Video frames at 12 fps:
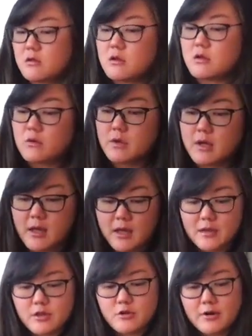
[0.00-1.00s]
Okay, and
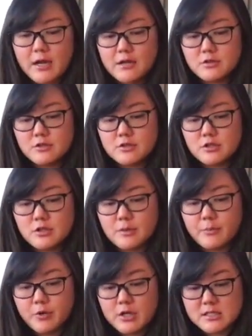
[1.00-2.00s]
the granules look
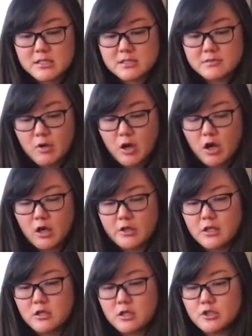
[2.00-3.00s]
pretty small,
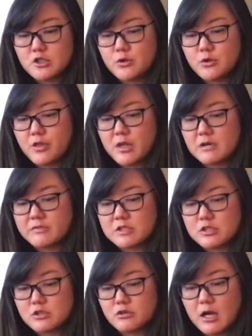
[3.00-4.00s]
not too thick of a
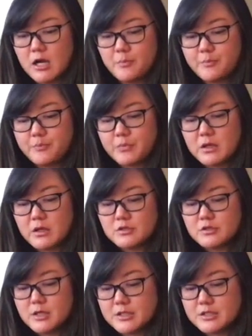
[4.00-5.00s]
scrub, so
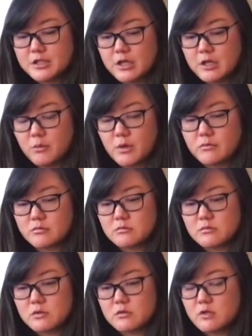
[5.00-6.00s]
that's good. It won't
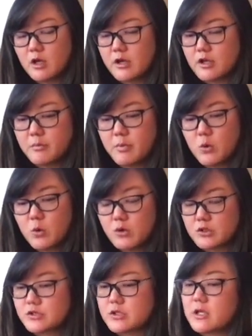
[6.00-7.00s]
clog your pores
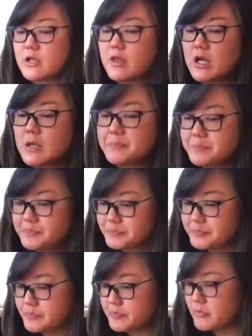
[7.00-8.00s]
or anything.
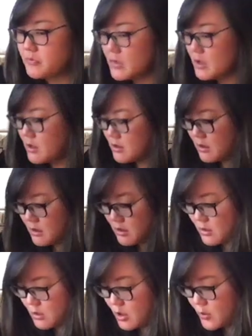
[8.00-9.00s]

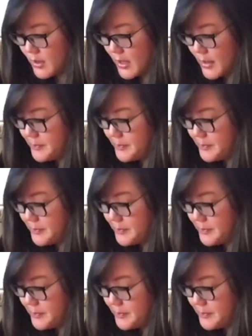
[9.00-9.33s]
Okay,